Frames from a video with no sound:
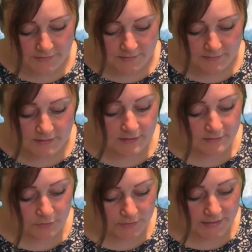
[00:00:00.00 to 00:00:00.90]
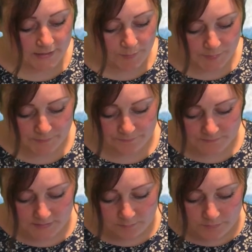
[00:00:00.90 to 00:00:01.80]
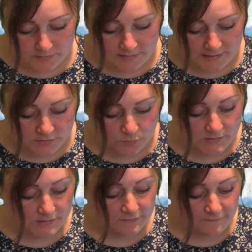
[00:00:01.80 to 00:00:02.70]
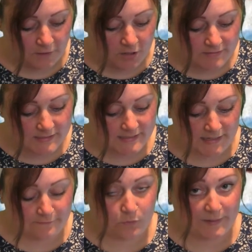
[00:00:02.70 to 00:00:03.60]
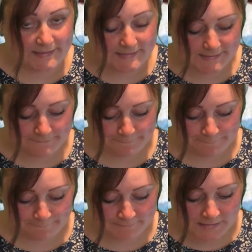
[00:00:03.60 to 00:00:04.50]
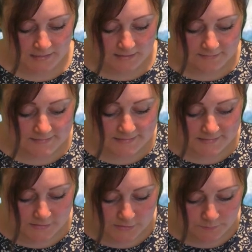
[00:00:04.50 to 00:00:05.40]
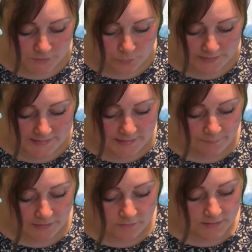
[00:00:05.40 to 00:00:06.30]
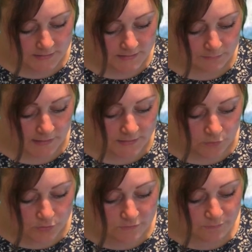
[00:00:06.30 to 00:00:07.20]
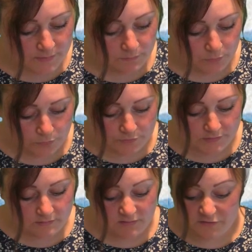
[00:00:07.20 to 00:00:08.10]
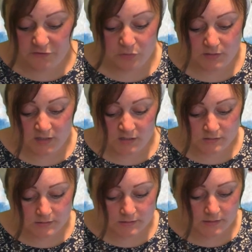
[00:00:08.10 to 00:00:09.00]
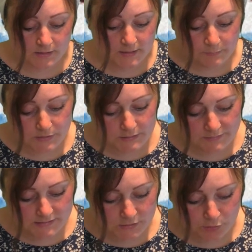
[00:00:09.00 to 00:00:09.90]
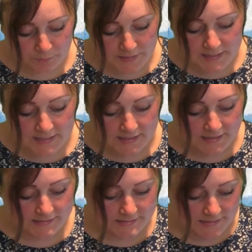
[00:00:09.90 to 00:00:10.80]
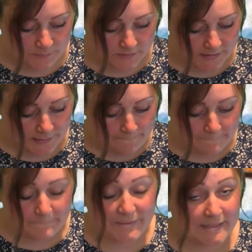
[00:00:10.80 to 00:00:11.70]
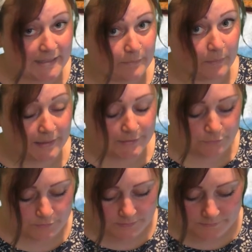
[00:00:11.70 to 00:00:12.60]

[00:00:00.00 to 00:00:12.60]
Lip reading: the other looking up, but that was as far as it ever went. The distance between their balconies might not have been more than a few yards, but to Mr. Hoppy it seemed like 1,000,000 miles.